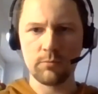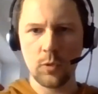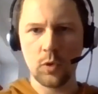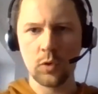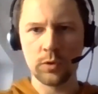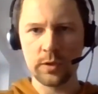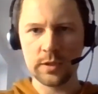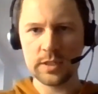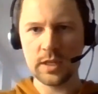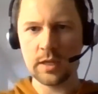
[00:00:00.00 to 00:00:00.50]

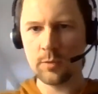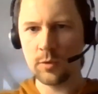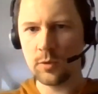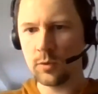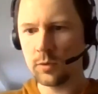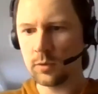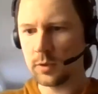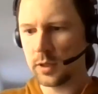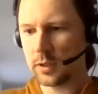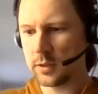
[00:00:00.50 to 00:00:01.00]
on the same
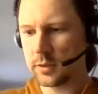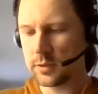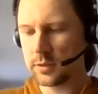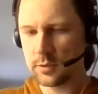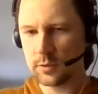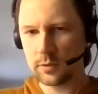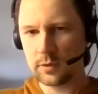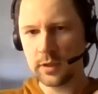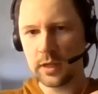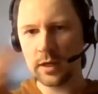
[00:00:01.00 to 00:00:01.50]
goal, right?
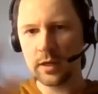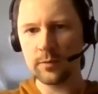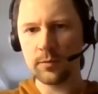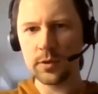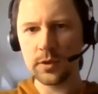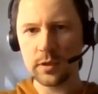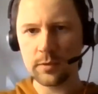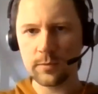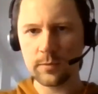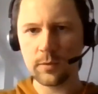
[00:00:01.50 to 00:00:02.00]
It's not like a
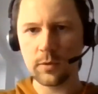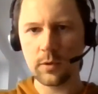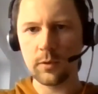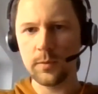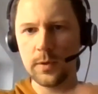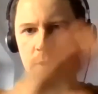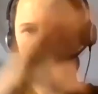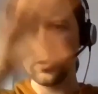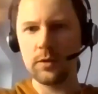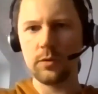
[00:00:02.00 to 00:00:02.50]

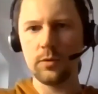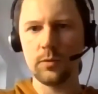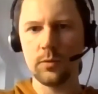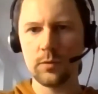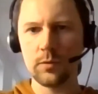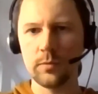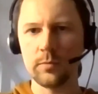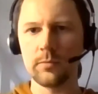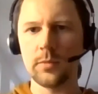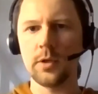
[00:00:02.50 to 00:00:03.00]
waterfall where
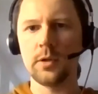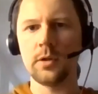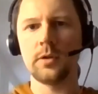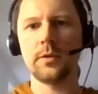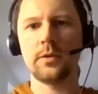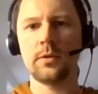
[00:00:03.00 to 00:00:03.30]
you uh,